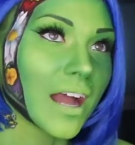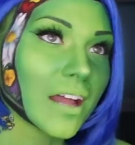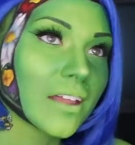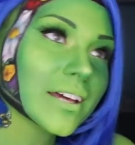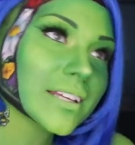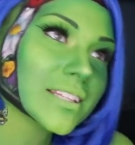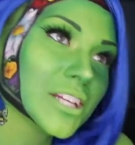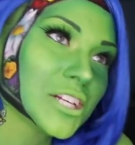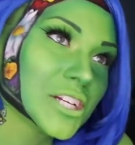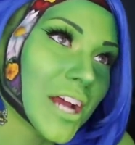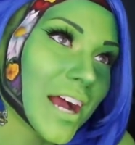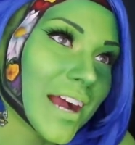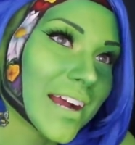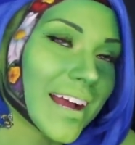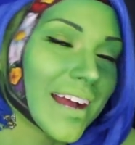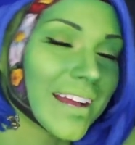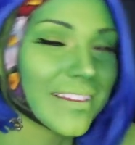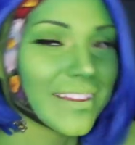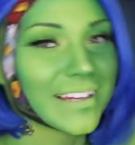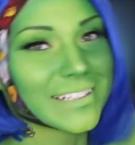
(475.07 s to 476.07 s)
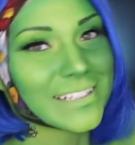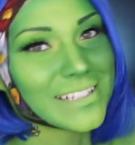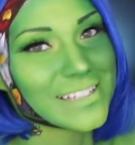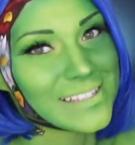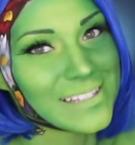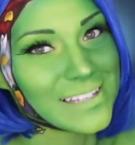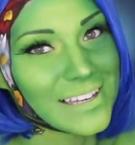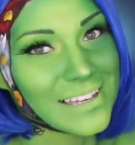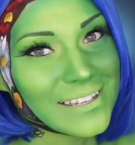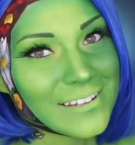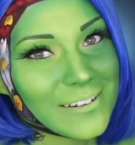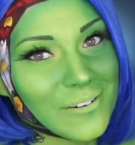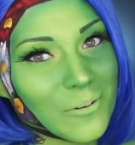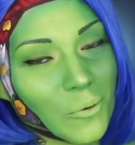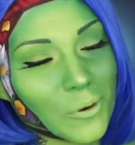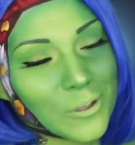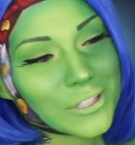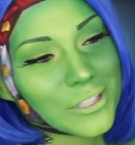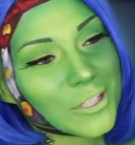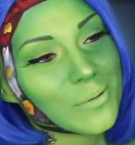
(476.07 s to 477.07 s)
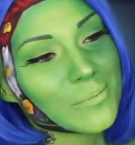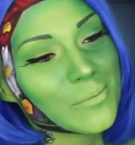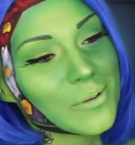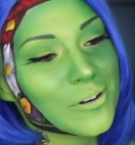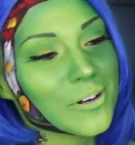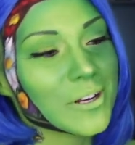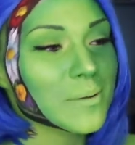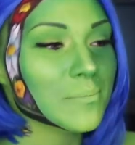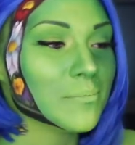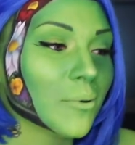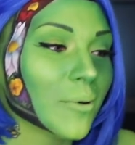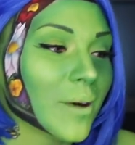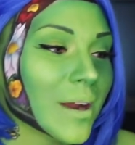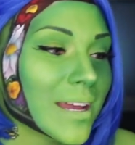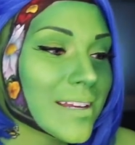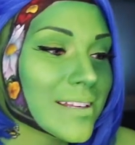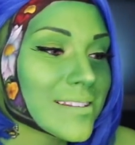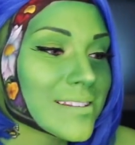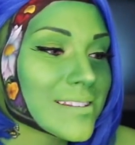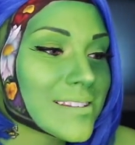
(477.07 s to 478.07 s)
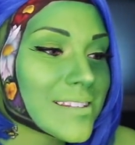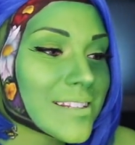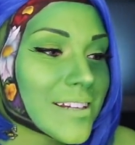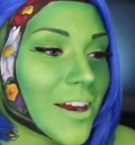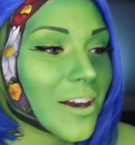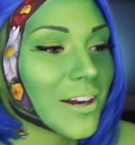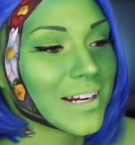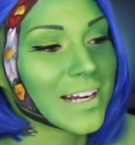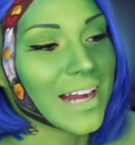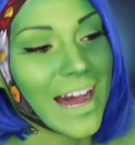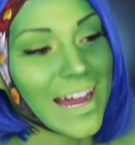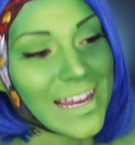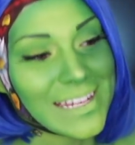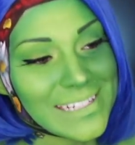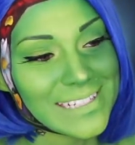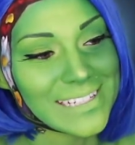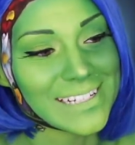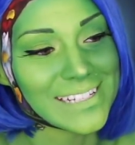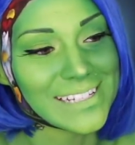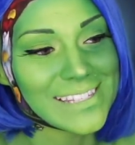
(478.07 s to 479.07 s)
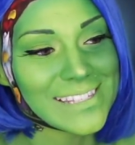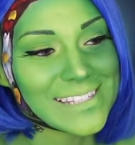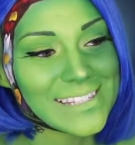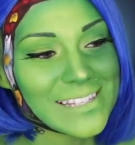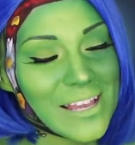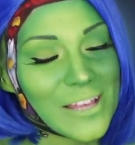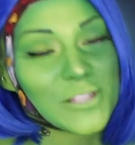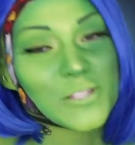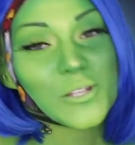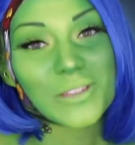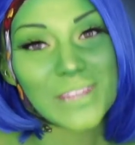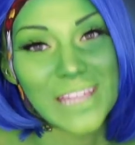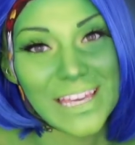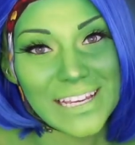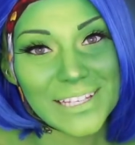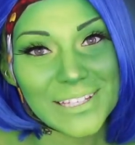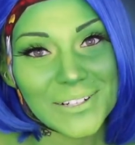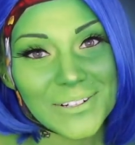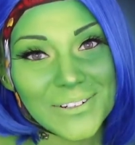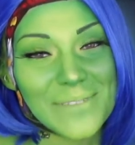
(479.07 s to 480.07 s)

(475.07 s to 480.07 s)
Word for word: I like to check, I like to see what the community brings, our kindness, so thank you.